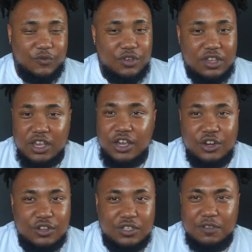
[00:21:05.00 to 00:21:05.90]
for
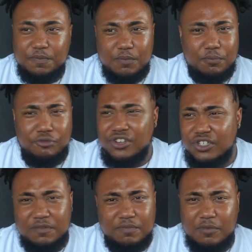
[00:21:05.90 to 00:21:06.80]
years,
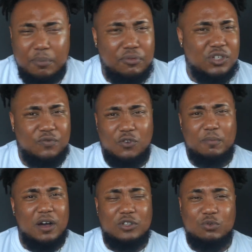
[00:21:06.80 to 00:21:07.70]
preaching for
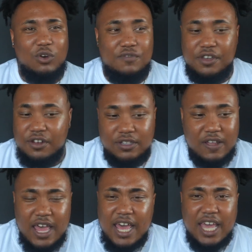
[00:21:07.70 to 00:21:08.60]
about 12 years,
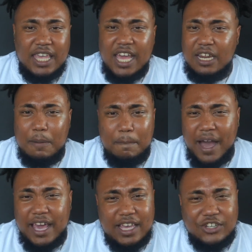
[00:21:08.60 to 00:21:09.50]
getting the
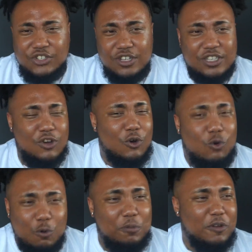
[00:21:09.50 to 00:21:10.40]
mic and just start
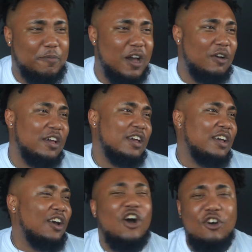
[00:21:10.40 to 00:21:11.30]
hooping about,
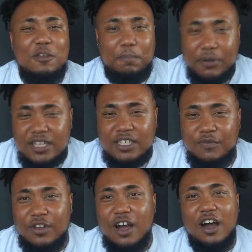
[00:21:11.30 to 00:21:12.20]
oh, the peace
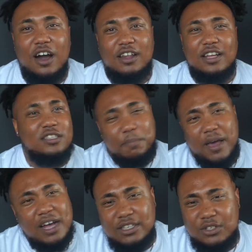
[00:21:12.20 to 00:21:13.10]
of God that
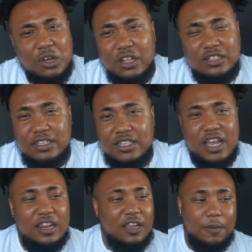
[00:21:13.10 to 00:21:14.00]
surpasses all
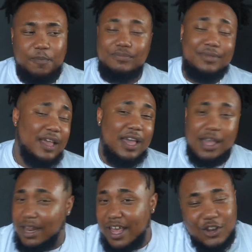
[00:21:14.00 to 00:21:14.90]
understanding,
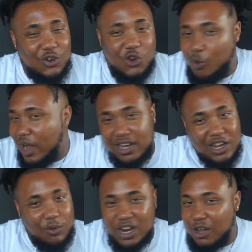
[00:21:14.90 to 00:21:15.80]
and I had no
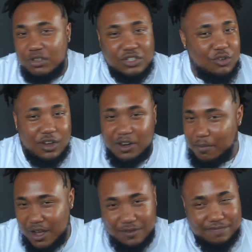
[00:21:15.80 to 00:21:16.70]
idea what I was talking
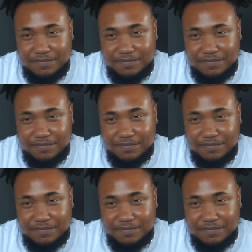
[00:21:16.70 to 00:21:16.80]
about.